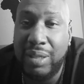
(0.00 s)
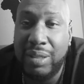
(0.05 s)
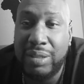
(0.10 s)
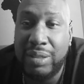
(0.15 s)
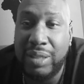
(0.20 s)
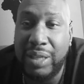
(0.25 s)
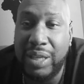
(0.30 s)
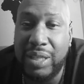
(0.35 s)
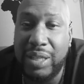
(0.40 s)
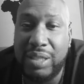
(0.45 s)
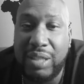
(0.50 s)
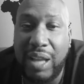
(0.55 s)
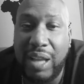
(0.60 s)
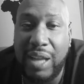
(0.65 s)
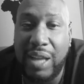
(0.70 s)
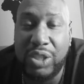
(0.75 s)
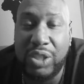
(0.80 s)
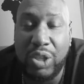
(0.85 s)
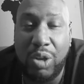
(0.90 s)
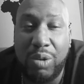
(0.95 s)
The
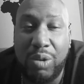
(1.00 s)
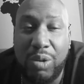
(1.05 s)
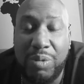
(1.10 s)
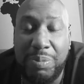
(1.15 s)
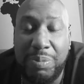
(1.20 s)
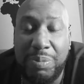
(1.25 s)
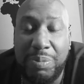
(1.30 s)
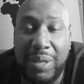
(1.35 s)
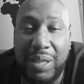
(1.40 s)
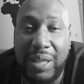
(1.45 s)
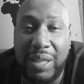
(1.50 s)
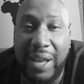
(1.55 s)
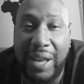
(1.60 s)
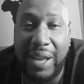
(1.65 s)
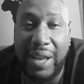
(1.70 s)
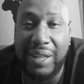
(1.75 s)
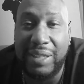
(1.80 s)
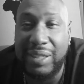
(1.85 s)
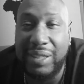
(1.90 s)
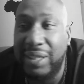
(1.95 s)
inside joke would be
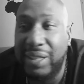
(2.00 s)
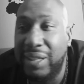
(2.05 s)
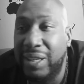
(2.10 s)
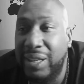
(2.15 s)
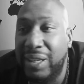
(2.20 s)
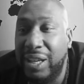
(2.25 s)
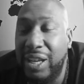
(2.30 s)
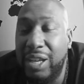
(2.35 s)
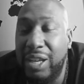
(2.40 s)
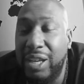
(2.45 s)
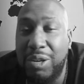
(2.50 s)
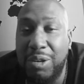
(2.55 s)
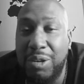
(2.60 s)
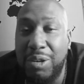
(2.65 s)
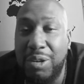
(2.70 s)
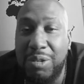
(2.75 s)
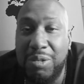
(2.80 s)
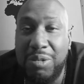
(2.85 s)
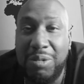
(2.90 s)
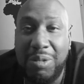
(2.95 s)
like, he
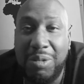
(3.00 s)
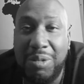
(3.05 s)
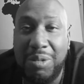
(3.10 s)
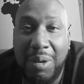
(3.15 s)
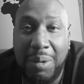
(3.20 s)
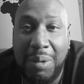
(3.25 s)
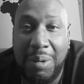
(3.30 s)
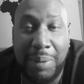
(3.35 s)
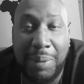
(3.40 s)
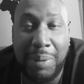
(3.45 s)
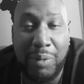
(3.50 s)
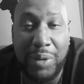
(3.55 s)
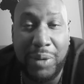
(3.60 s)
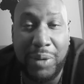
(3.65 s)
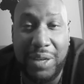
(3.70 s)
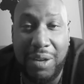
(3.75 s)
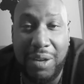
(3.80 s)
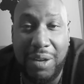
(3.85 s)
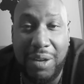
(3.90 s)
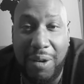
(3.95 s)
cool, but we
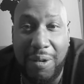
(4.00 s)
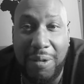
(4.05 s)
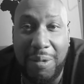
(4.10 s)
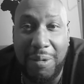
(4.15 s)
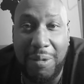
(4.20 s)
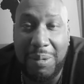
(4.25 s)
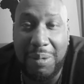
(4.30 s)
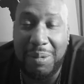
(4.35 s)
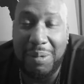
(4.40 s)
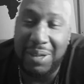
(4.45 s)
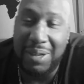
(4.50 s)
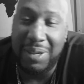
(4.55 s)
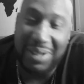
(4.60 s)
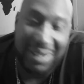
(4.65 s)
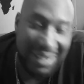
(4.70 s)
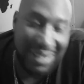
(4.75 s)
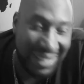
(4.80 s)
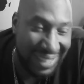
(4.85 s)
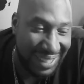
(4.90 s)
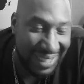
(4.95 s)
know,
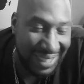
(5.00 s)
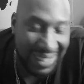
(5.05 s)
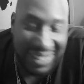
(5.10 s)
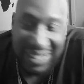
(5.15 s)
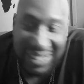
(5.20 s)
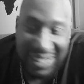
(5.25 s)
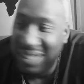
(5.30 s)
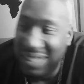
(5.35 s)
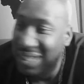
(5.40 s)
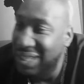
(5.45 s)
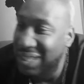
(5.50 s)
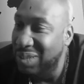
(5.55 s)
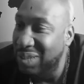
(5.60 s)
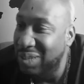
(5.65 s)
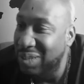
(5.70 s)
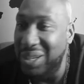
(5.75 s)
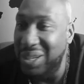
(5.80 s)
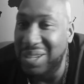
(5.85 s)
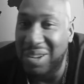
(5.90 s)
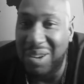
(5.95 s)

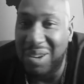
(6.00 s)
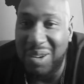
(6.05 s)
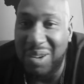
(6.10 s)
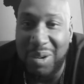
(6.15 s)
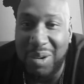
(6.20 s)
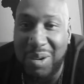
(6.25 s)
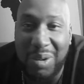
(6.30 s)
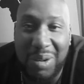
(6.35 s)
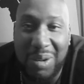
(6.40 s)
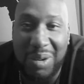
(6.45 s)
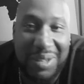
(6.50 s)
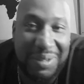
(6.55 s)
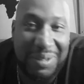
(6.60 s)
we know.